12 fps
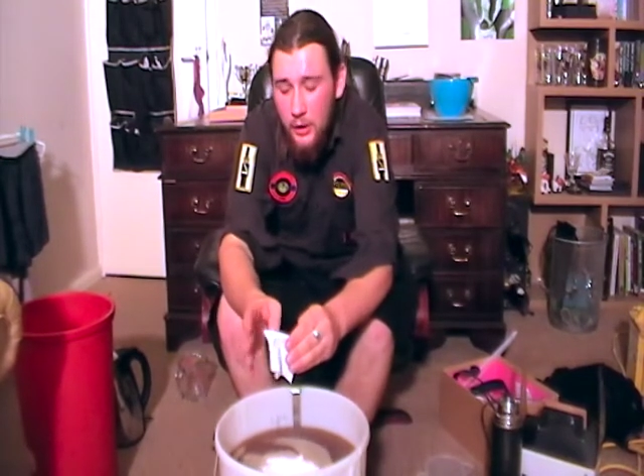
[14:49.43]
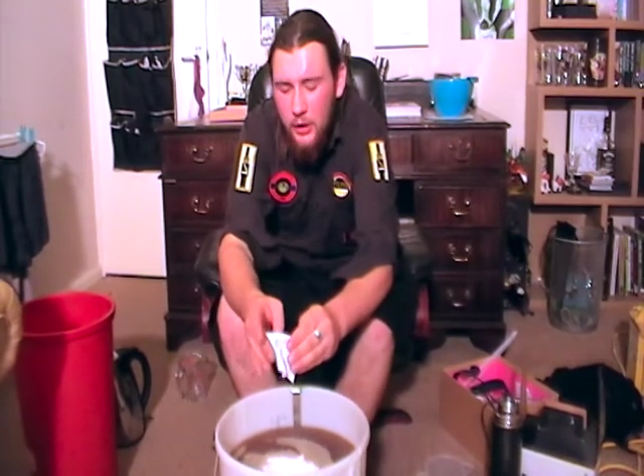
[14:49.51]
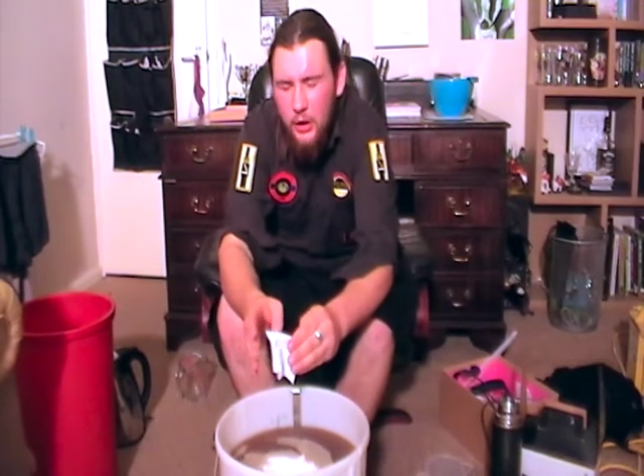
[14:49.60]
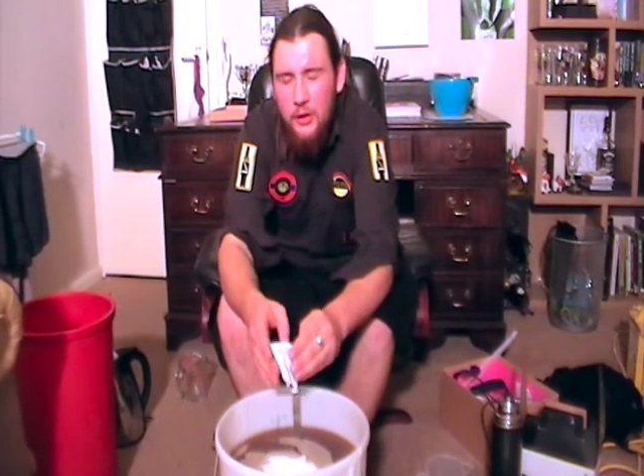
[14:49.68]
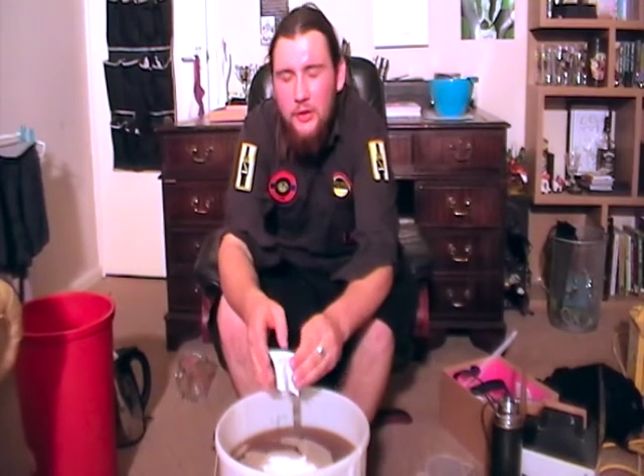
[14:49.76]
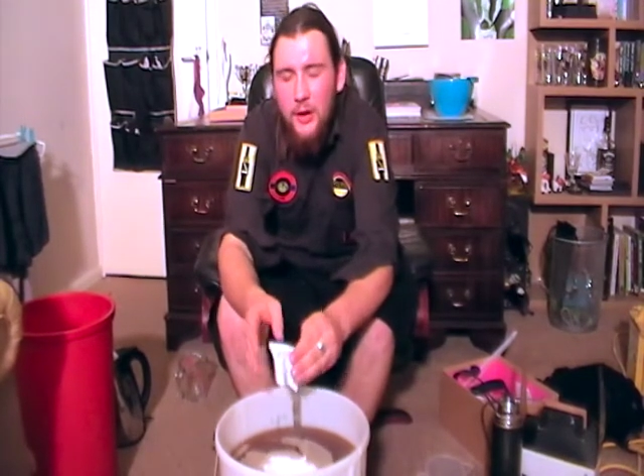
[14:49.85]

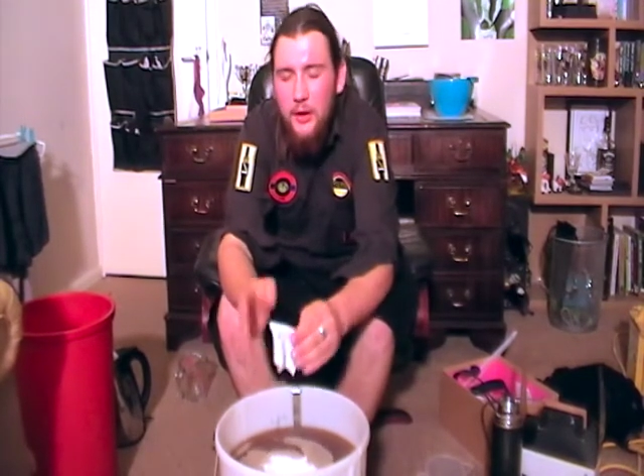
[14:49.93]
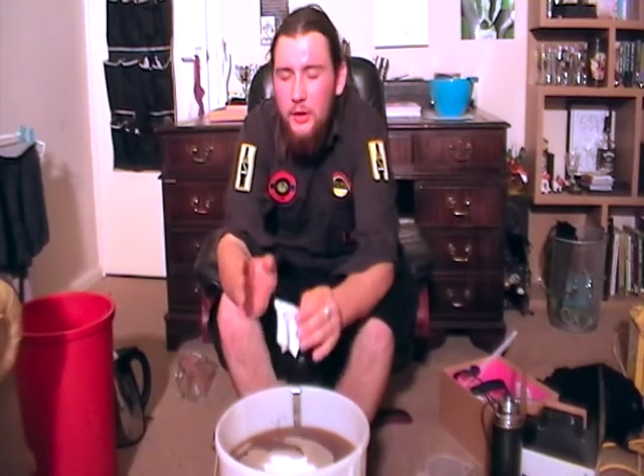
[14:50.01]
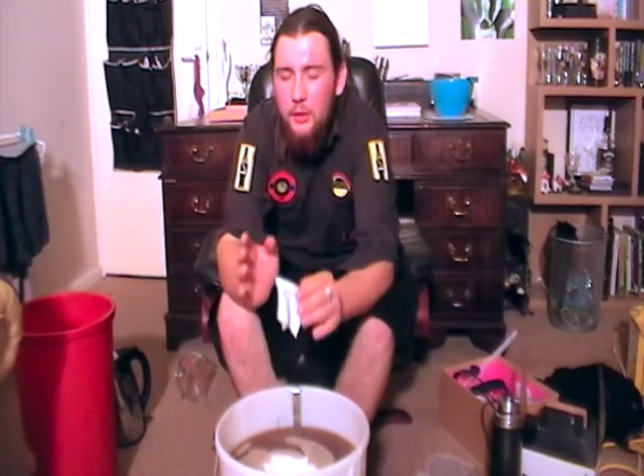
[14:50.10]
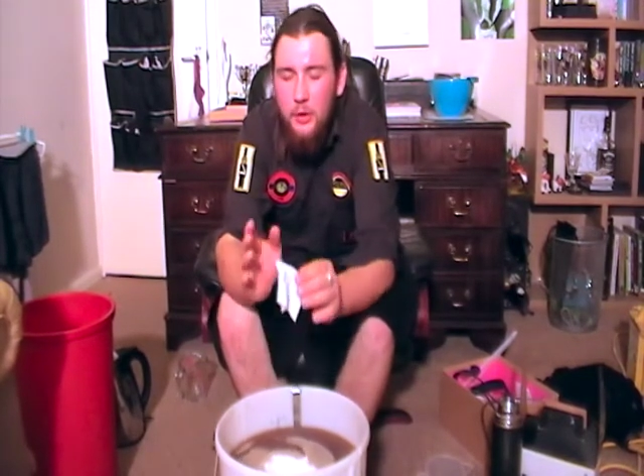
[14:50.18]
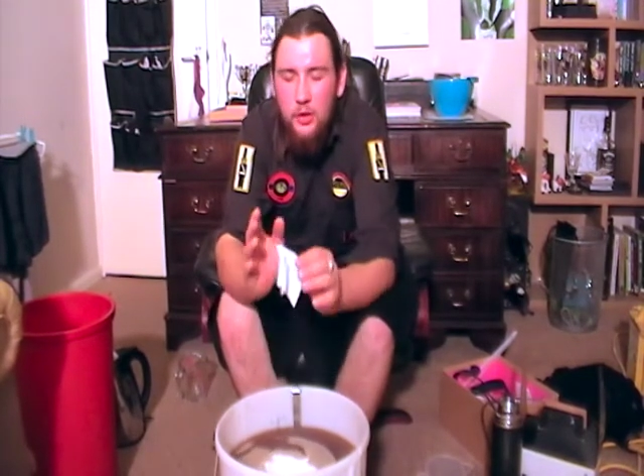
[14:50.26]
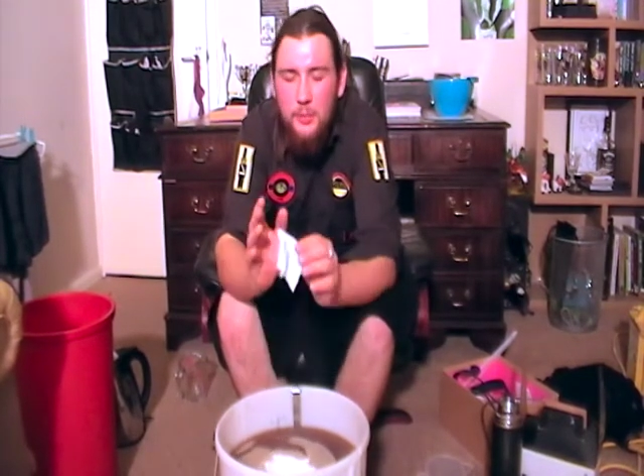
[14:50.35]
And I can tell
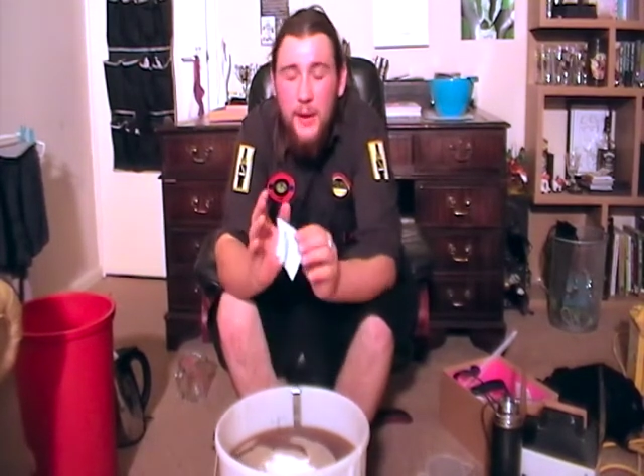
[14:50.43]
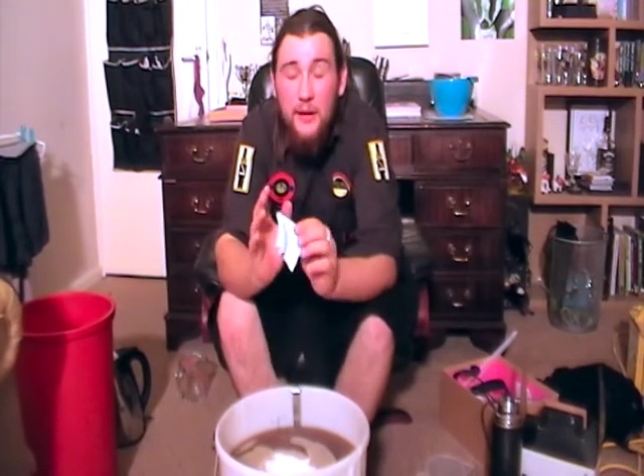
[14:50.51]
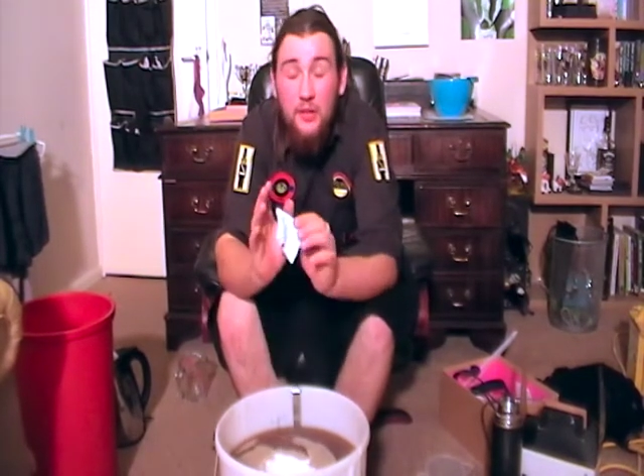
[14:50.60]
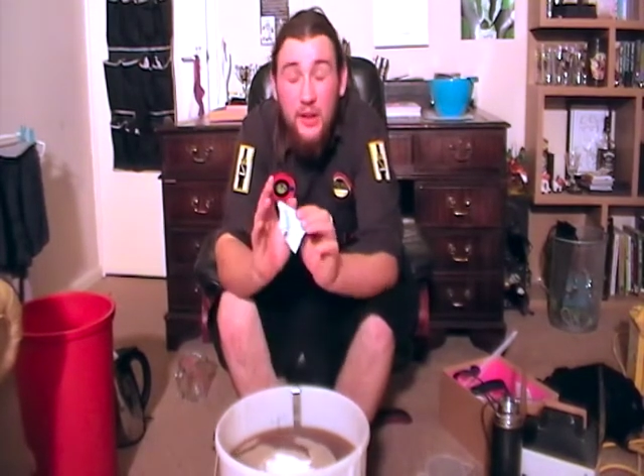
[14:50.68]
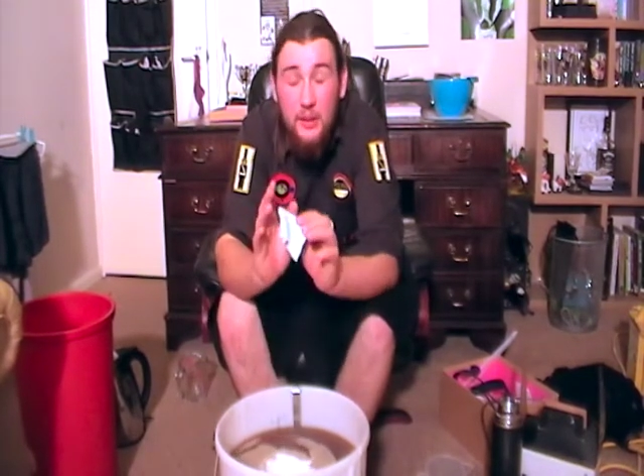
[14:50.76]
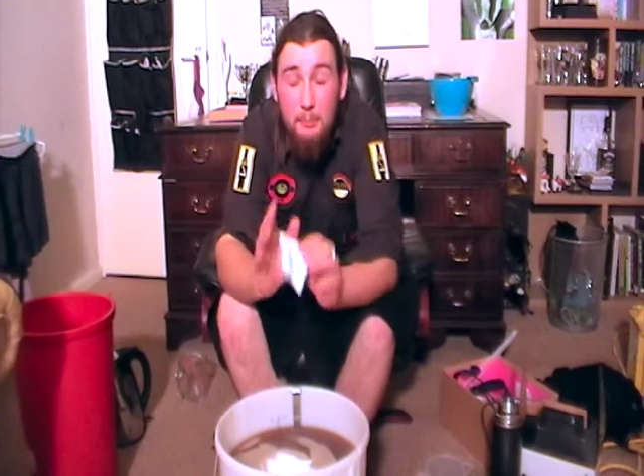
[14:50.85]
you the smell
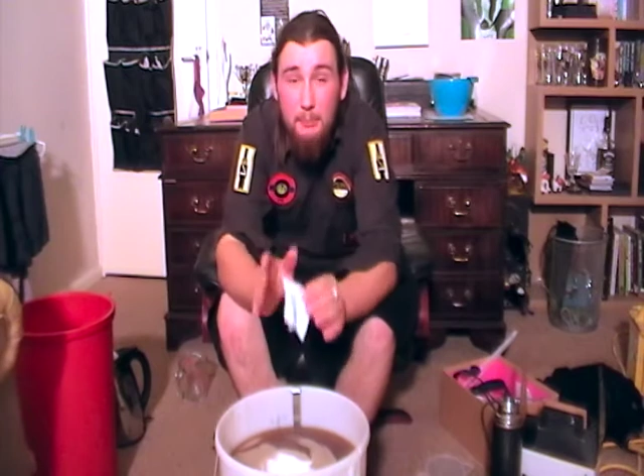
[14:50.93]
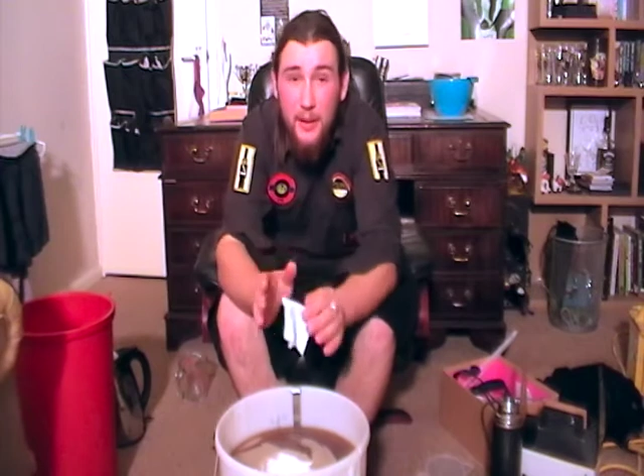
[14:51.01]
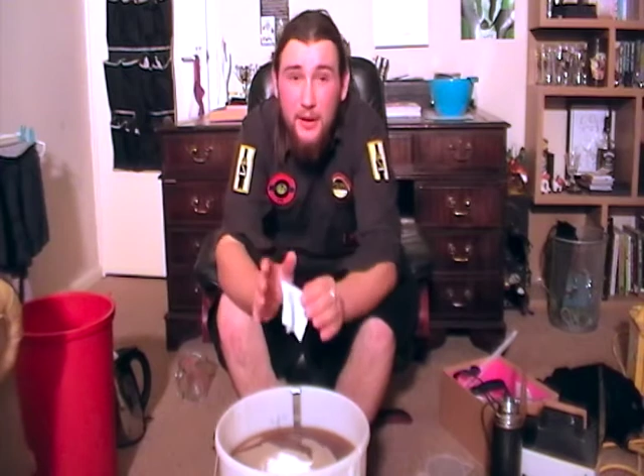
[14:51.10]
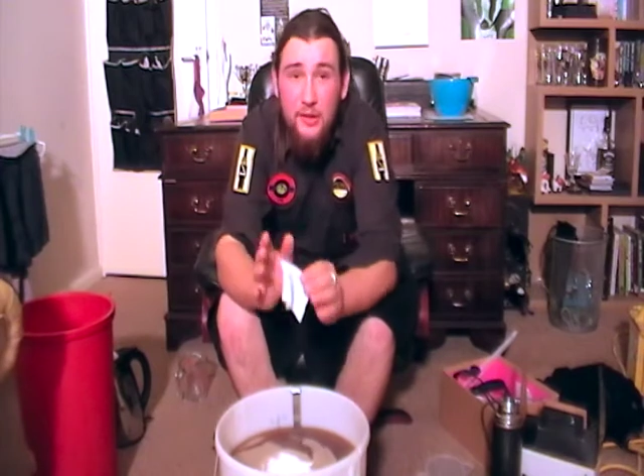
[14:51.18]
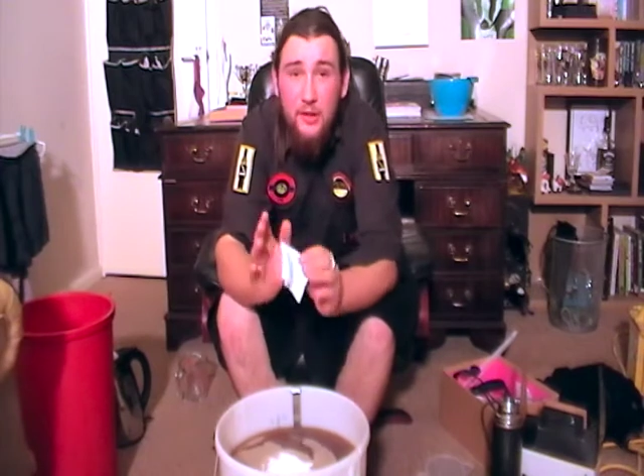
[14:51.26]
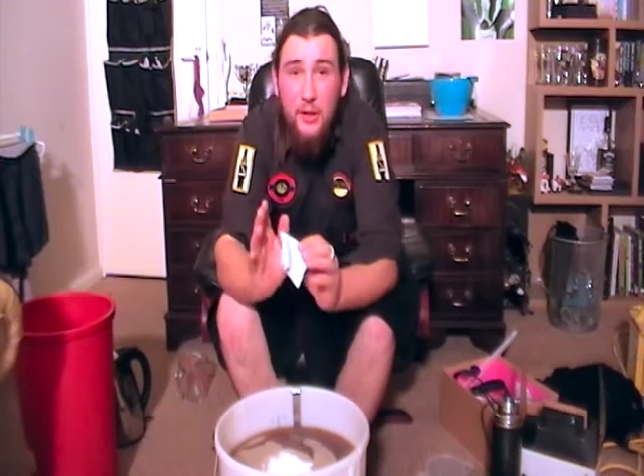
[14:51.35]
is getting
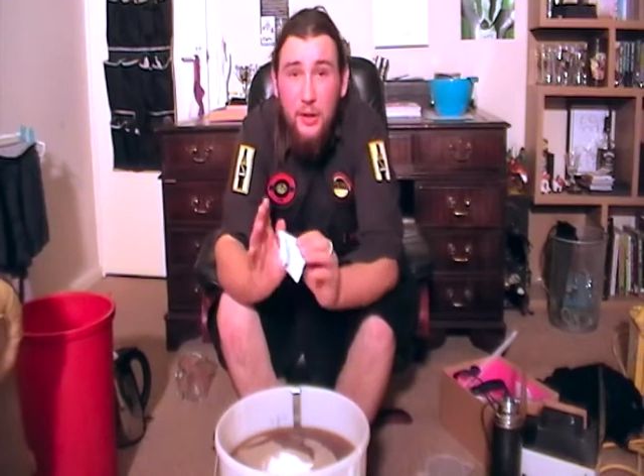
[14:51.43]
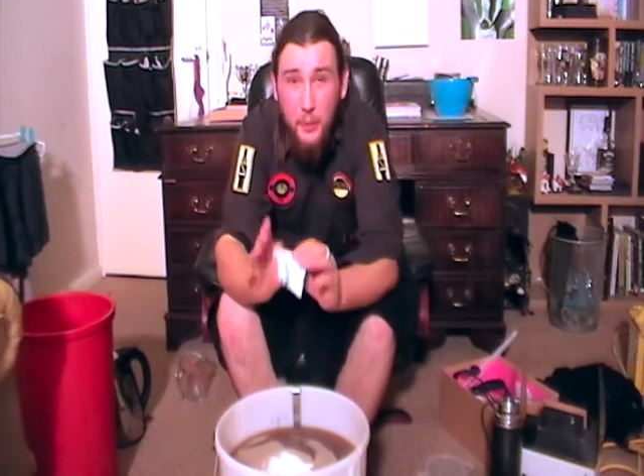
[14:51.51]
better